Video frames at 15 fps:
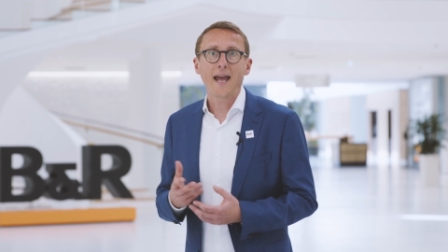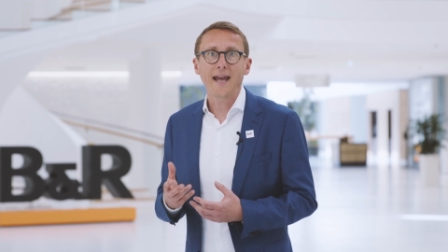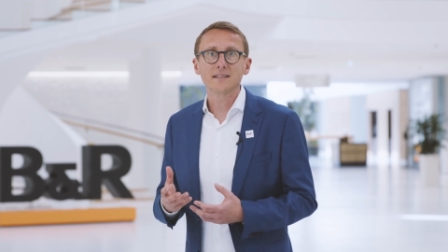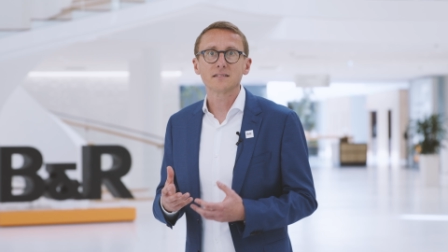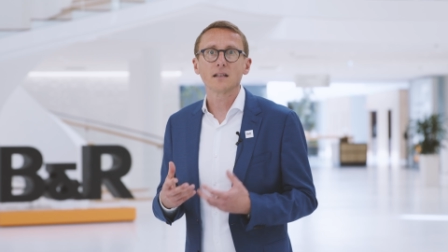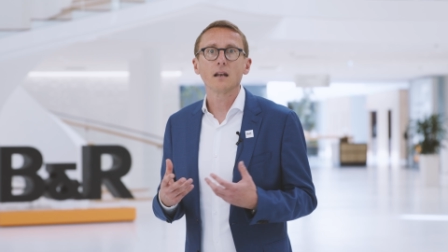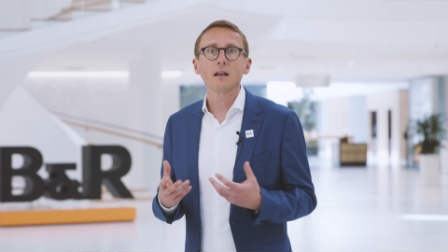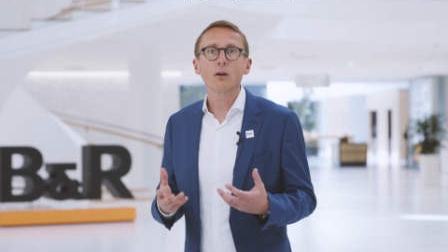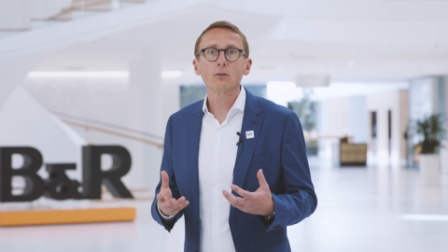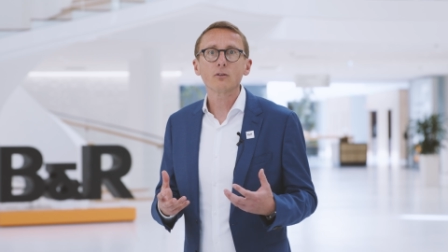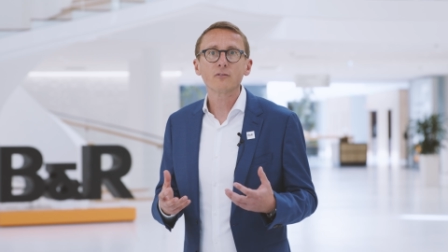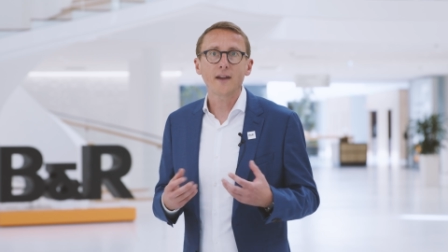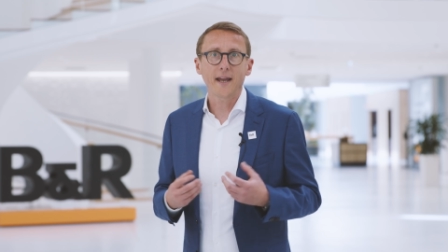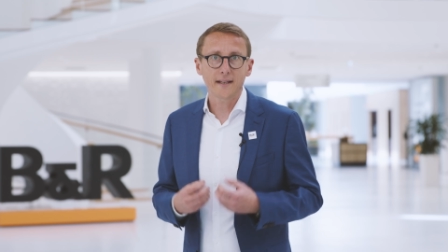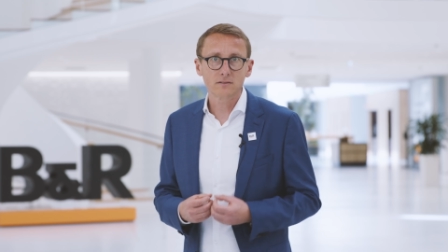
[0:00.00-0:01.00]
adds a lot
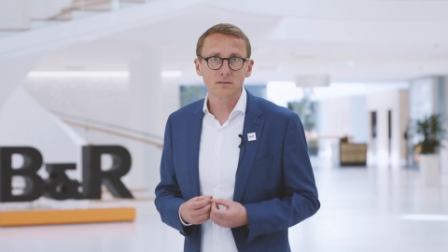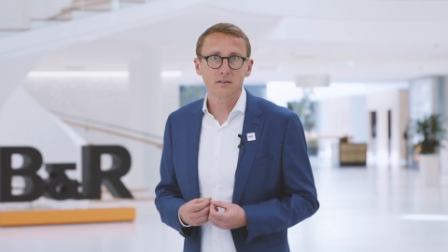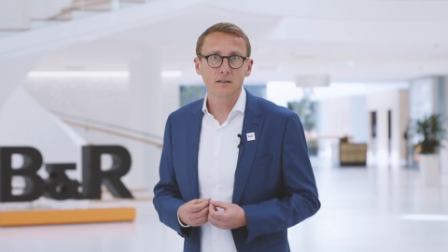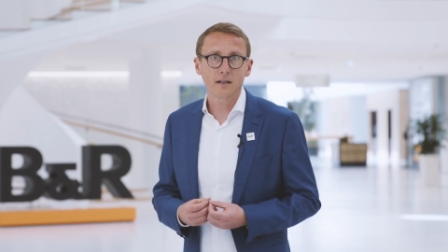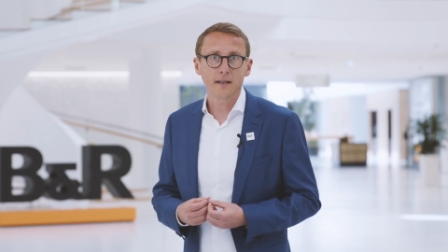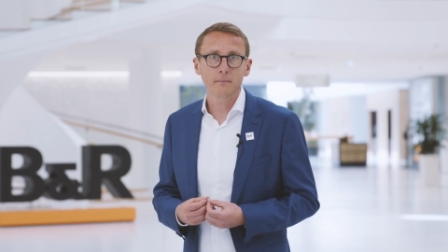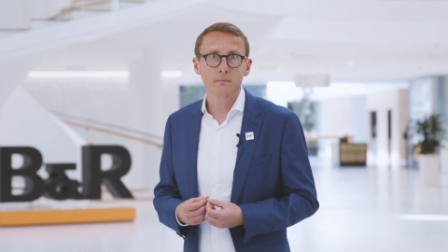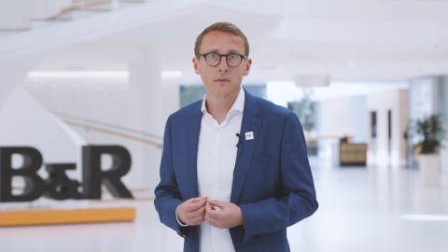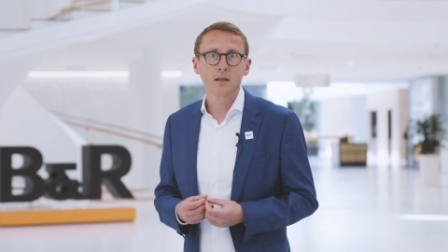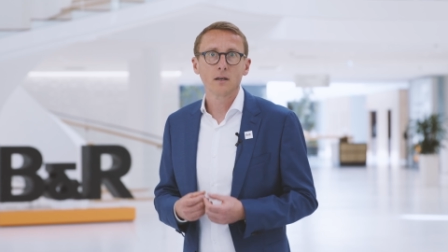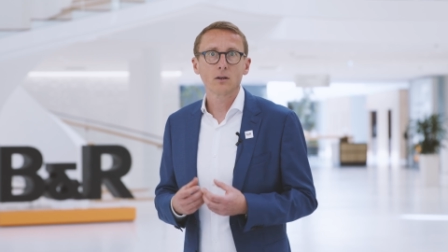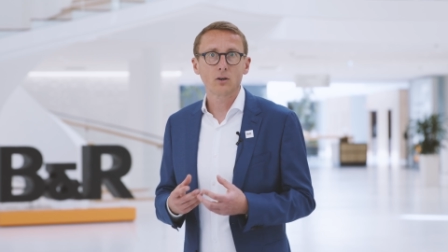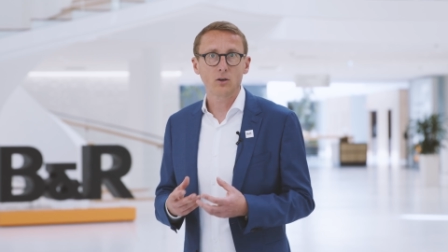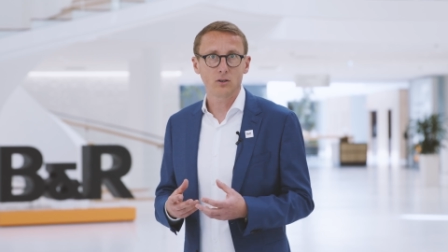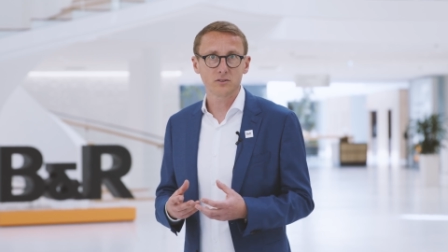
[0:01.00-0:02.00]
of extra time,
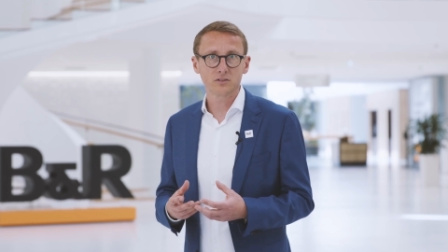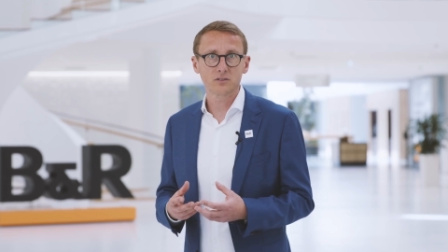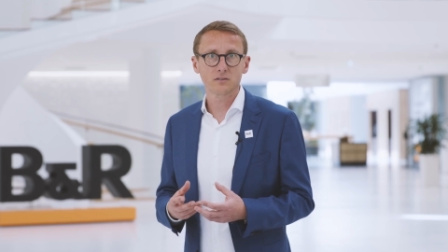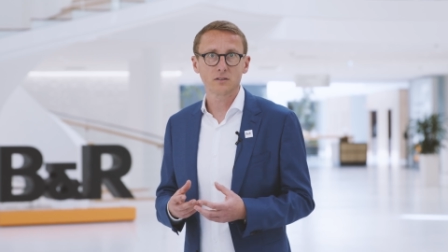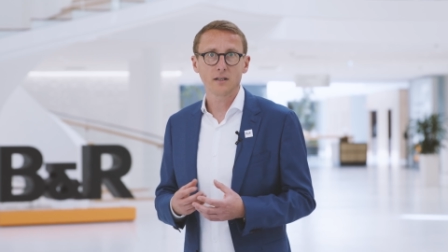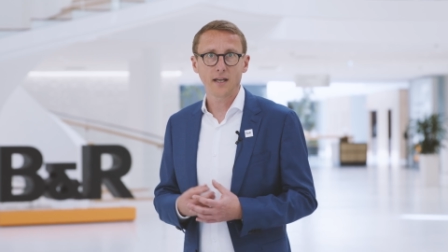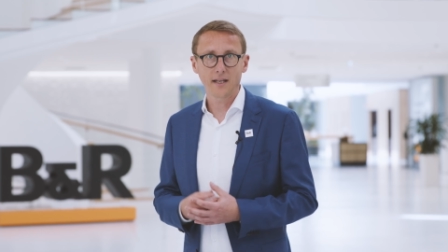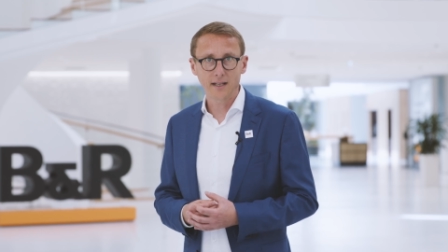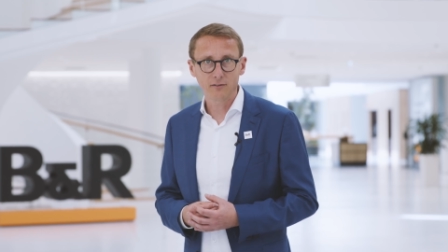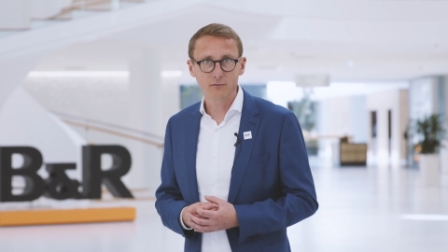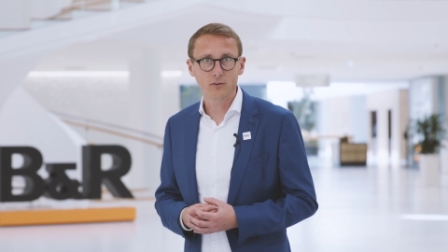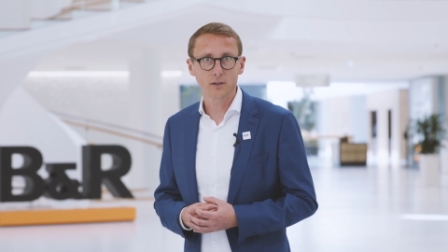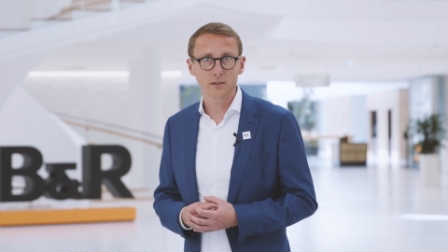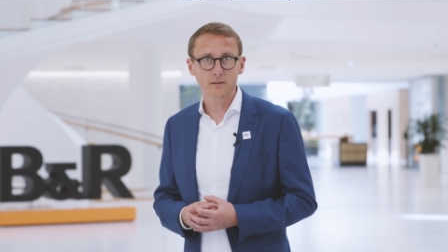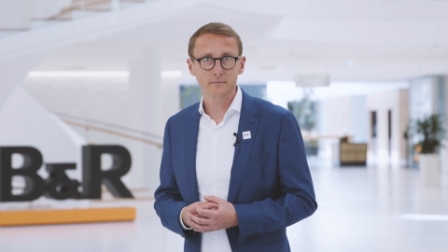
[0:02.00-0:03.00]
costs, and
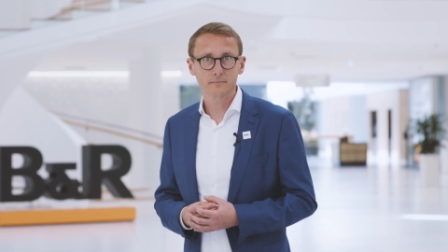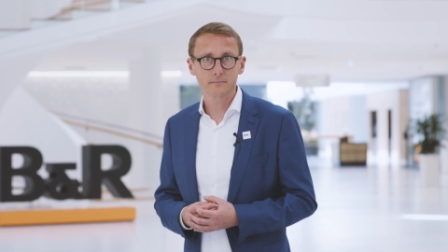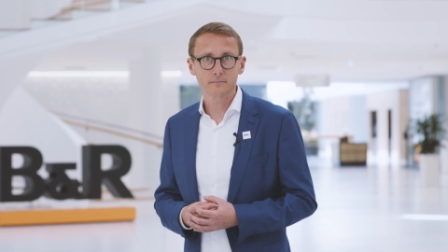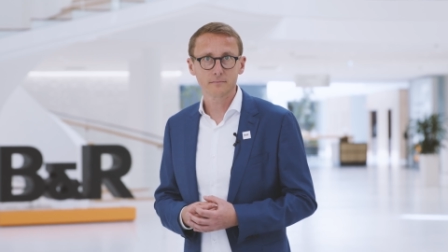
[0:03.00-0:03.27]
effort.